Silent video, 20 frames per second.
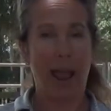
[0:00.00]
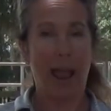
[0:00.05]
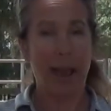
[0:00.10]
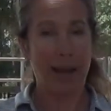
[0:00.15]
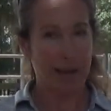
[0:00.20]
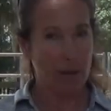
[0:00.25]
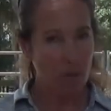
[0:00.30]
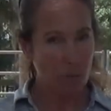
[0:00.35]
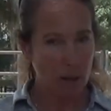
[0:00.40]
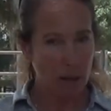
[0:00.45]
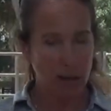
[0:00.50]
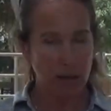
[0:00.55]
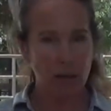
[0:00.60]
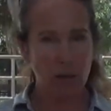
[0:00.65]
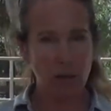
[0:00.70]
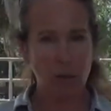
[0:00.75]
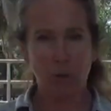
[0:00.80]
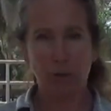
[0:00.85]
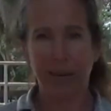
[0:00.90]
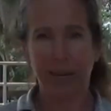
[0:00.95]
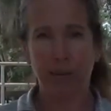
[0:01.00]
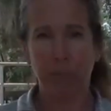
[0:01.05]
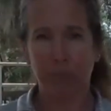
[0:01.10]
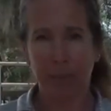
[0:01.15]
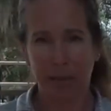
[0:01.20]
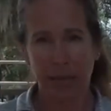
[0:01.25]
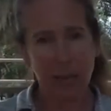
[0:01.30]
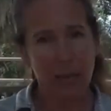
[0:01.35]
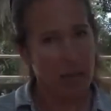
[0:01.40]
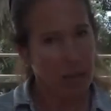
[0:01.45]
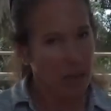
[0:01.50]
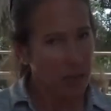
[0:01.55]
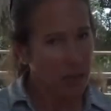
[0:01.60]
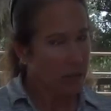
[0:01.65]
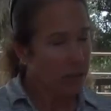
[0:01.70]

anyone, including me,